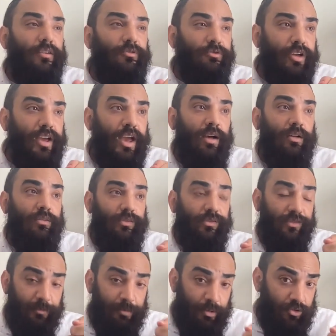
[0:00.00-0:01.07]
Every ounce
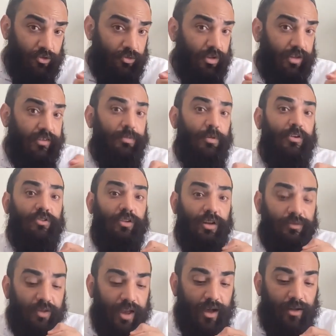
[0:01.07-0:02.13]
of spiritual expression,
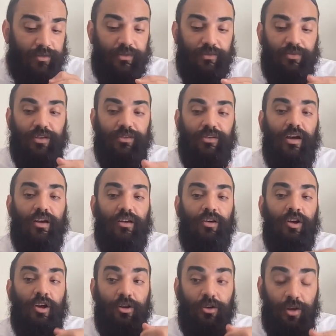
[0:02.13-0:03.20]
every ounce of desire,
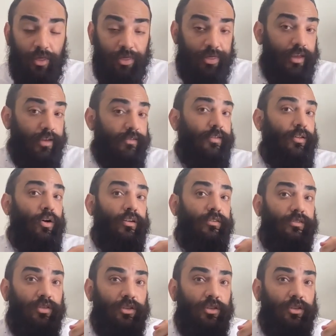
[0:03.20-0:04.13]
nothing is lost.